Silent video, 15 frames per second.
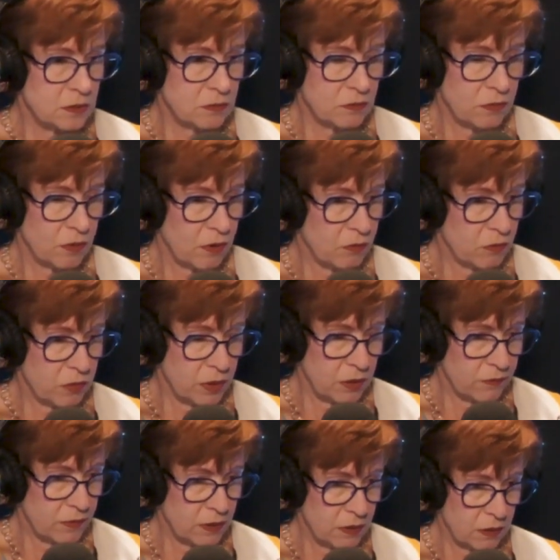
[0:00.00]
uh, one
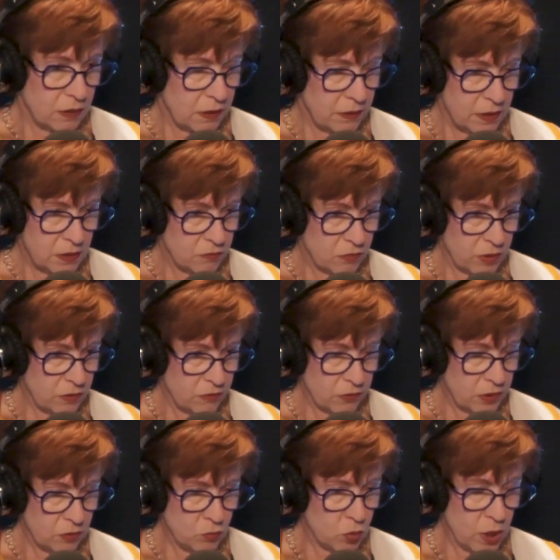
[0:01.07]
of the i think of one of
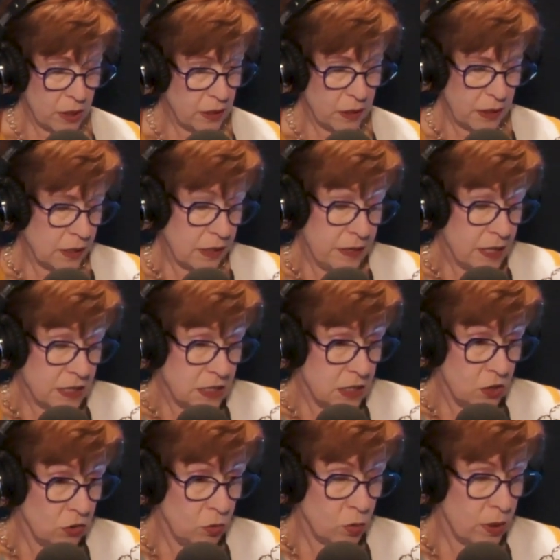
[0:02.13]
only one i think it's the
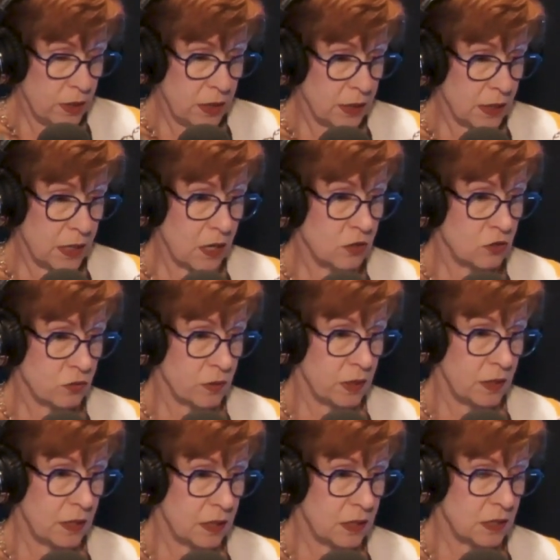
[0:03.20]
only one in the country
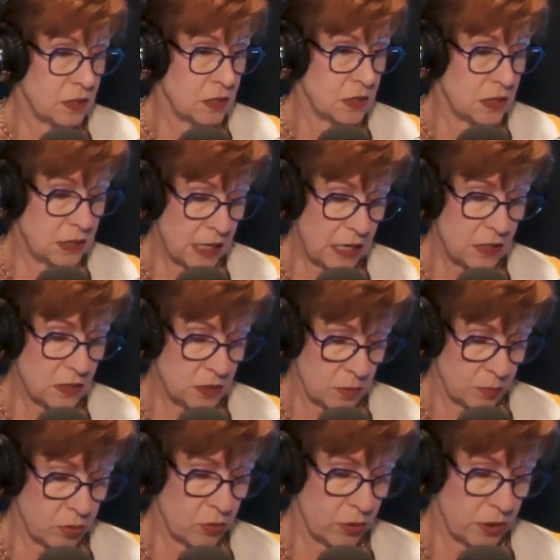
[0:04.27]
that is a state
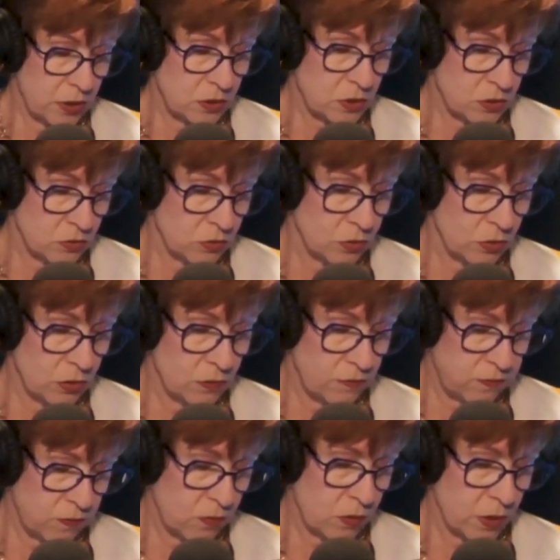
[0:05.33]
supported school
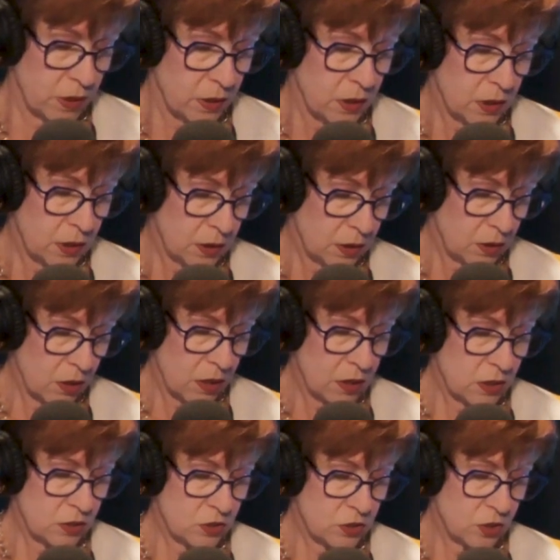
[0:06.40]
for
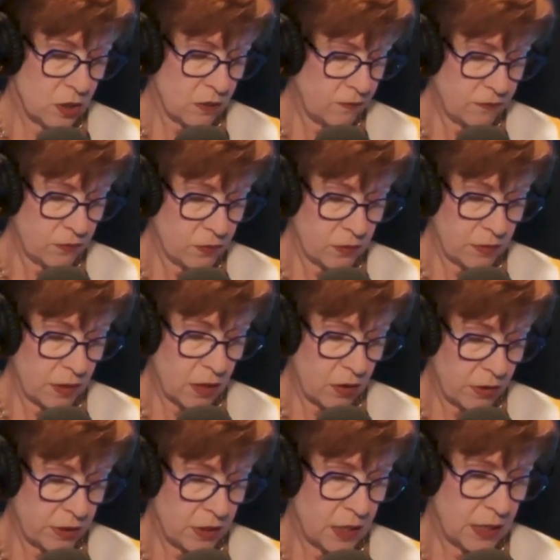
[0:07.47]
college uh, for
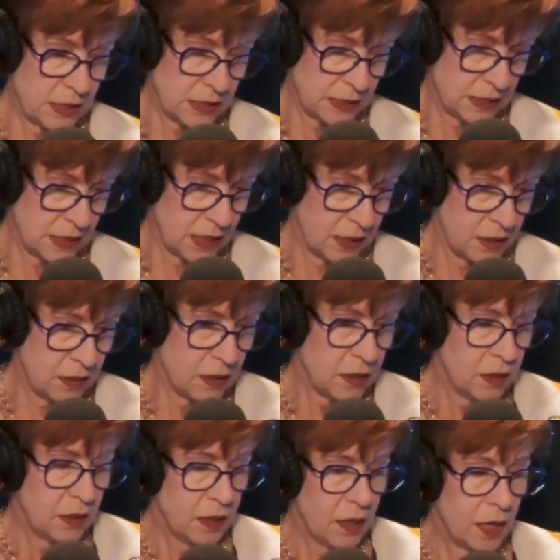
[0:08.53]
art and design
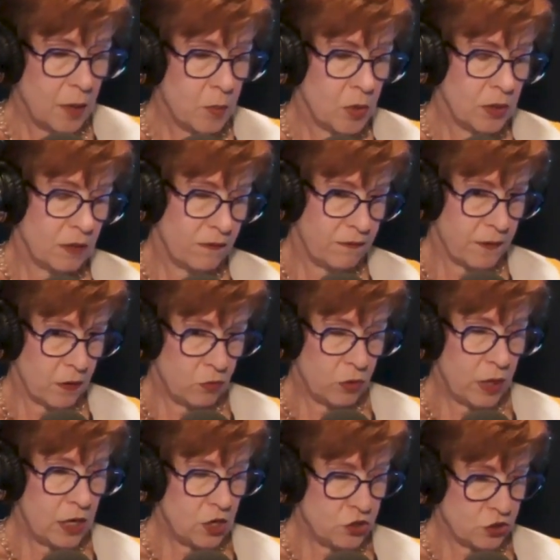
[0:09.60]
and i'm on the
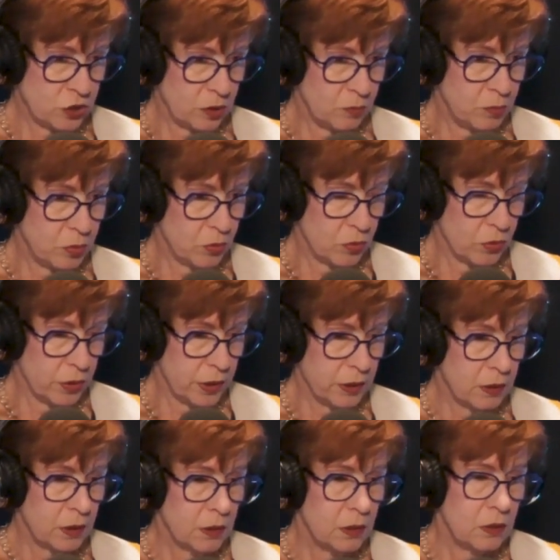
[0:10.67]
foundation board
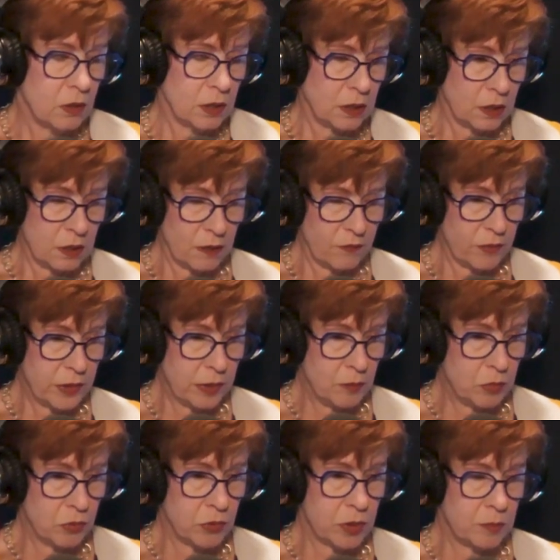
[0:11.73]
not the governing
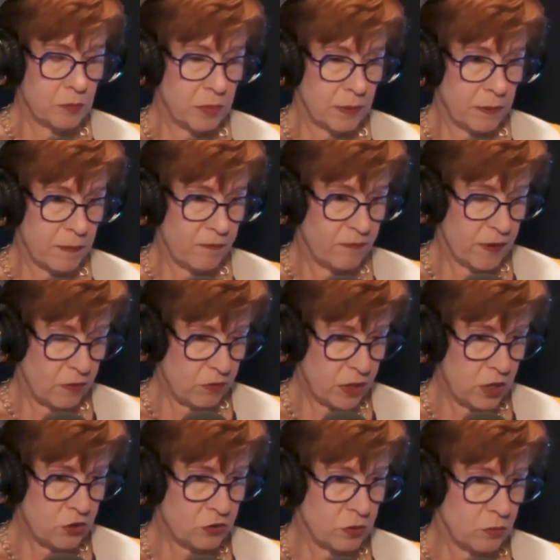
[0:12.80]
board, but the
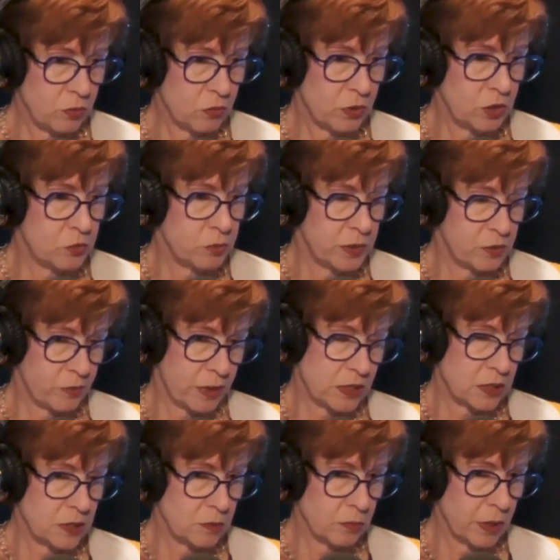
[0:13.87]
foundation board, which
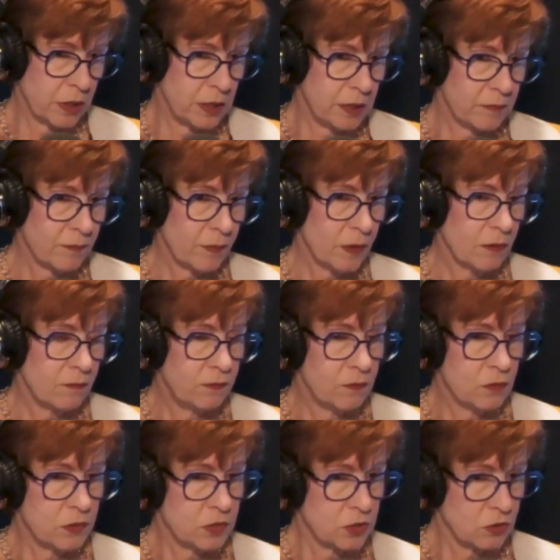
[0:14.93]
raises money
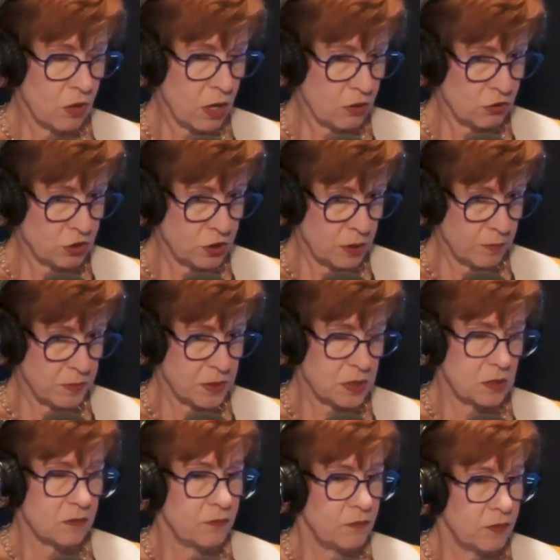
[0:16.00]
for
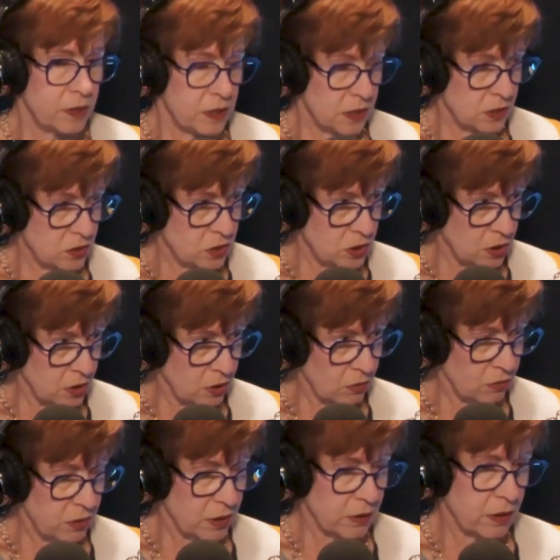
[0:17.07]
scholarships for kids to go
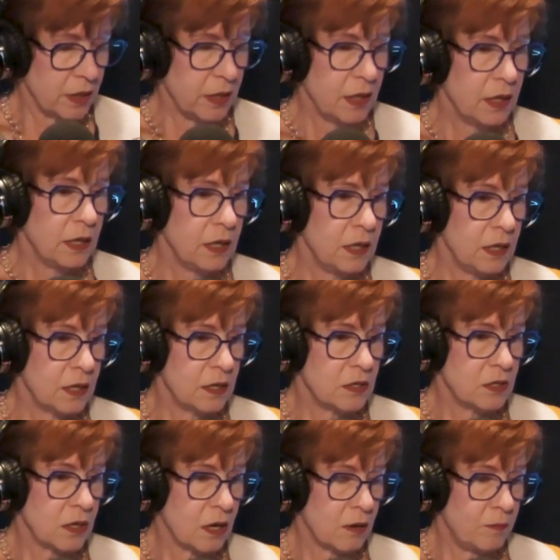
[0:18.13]
there. And
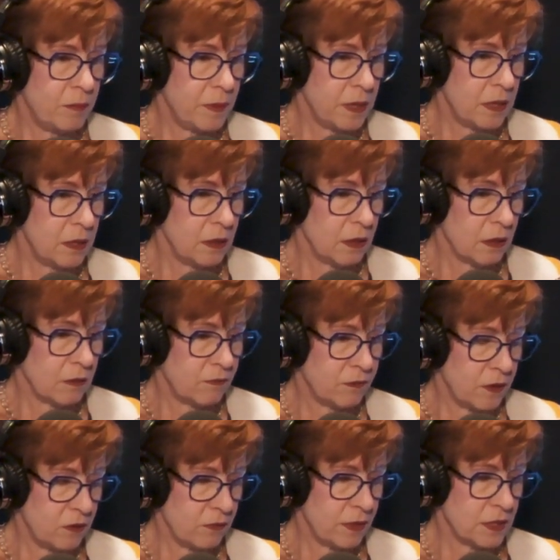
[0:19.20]
our big
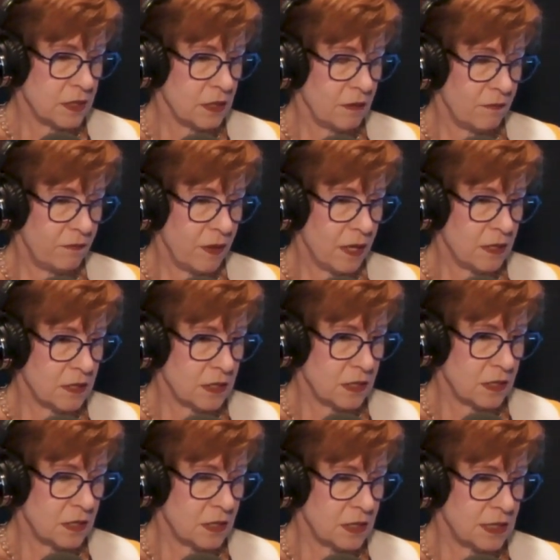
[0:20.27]
fundraising event
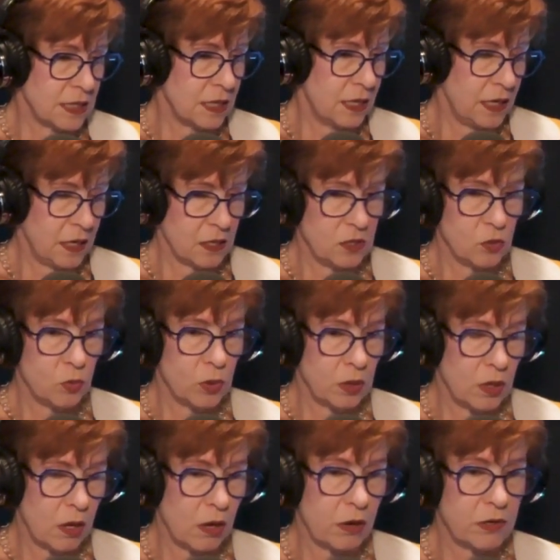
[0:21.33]
is an annual
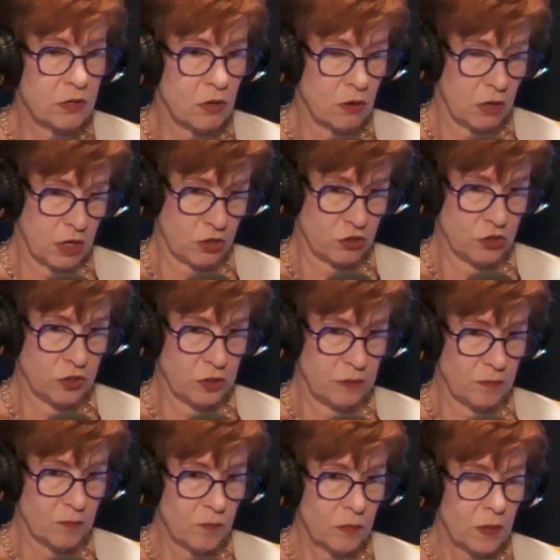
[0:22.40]
art auction
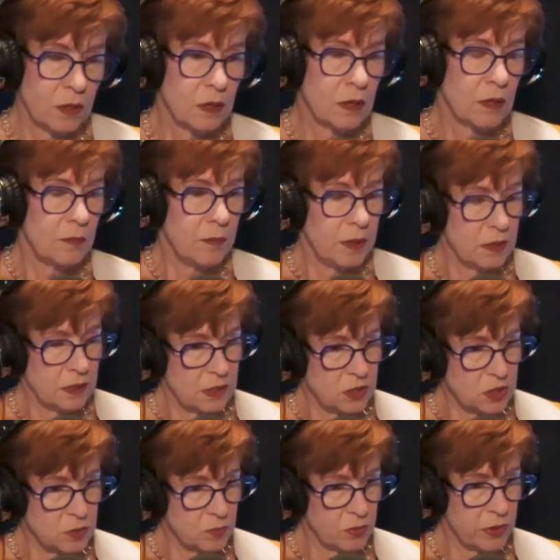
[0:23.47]
um, in the
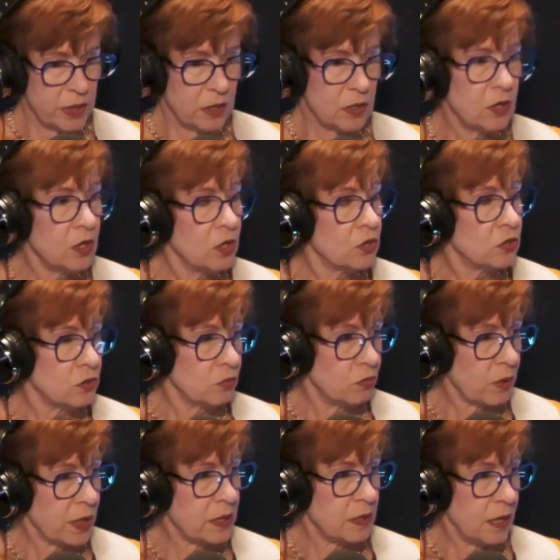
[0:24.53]
spring. Oh. So,
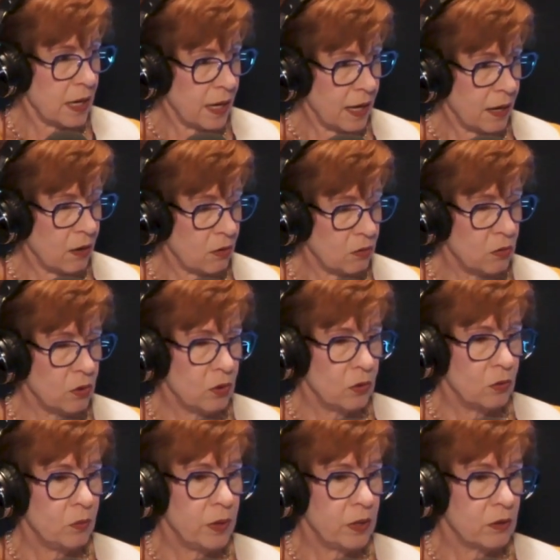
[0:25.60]
right now,
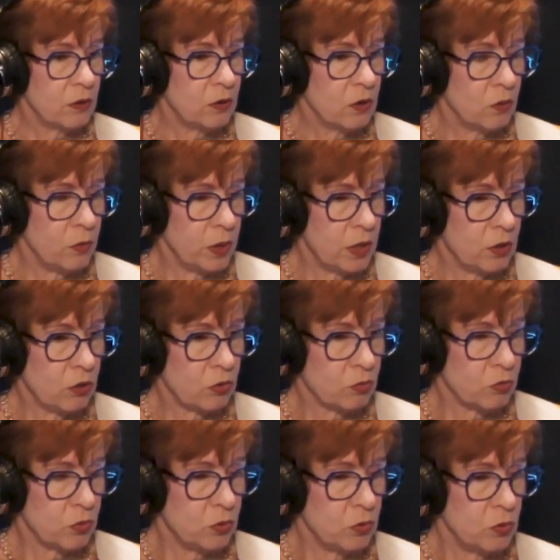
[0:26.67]
we are going
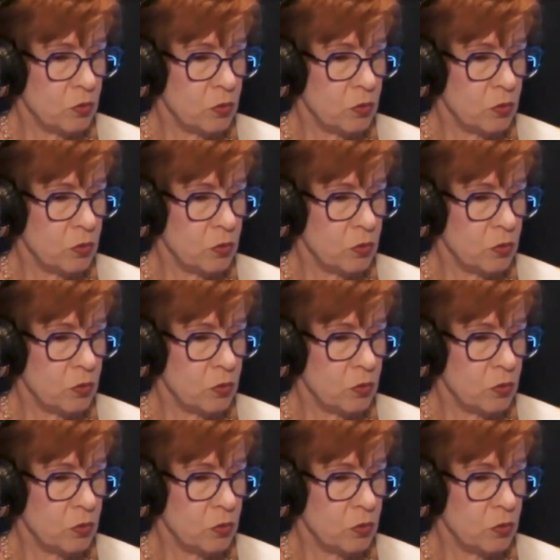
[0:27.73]
through